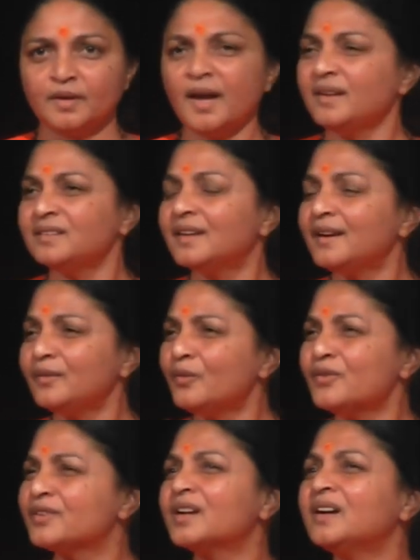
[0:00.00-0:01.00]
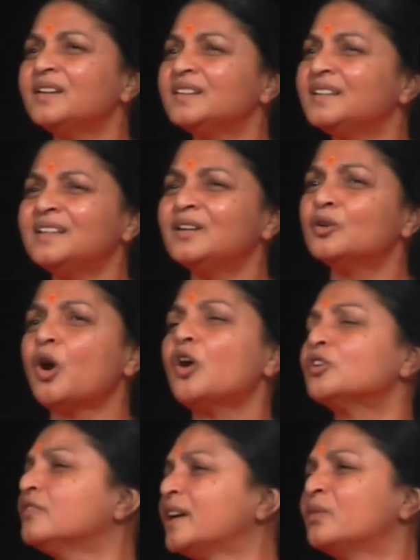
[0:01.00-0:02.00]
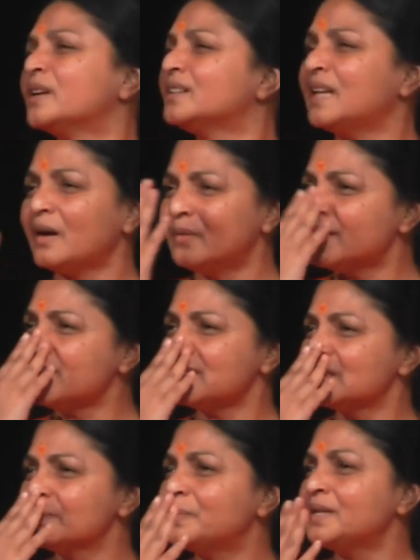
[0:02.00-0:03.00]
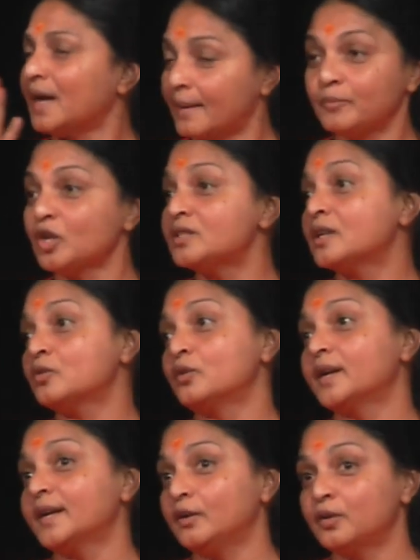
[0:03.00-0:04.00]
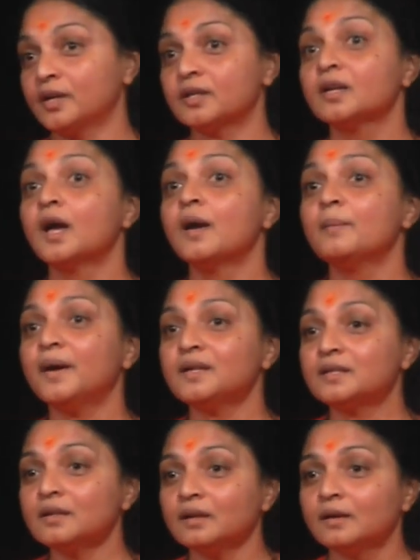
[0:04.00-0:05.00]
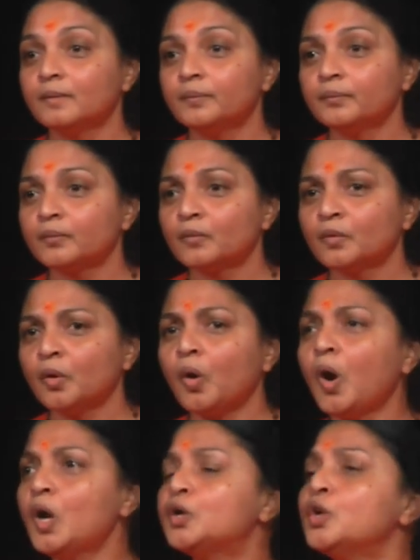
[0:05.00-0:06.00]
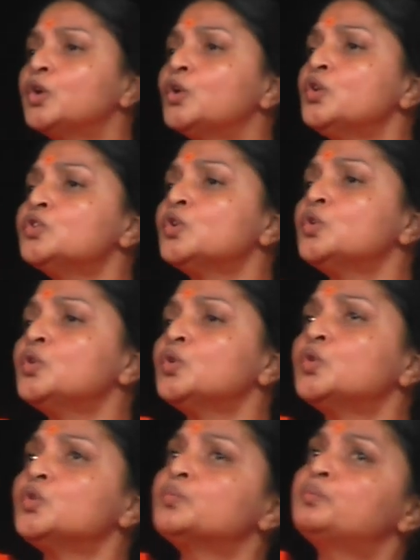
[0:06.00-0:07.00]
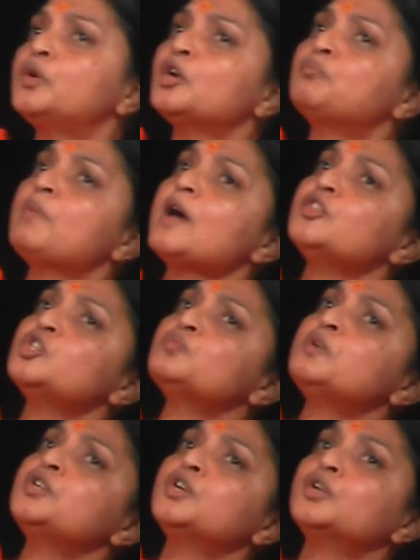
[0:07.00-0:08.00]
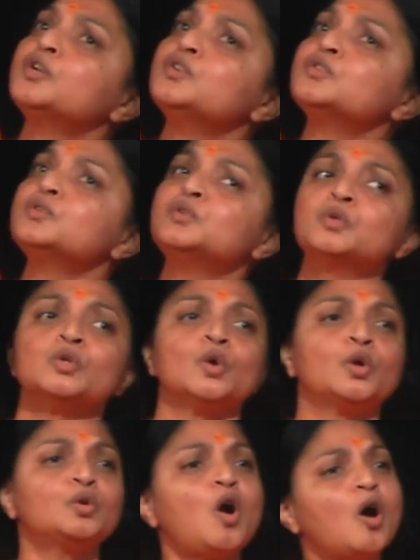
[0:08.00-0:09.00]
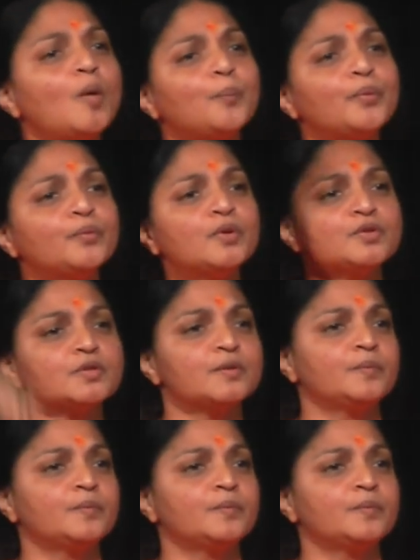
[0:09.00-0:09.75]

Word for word: And they don't really need a lot of education. Nowadays, simply, I'm not saying don't get educated, but uh, all degrees and degrees, big management degrees and top of this.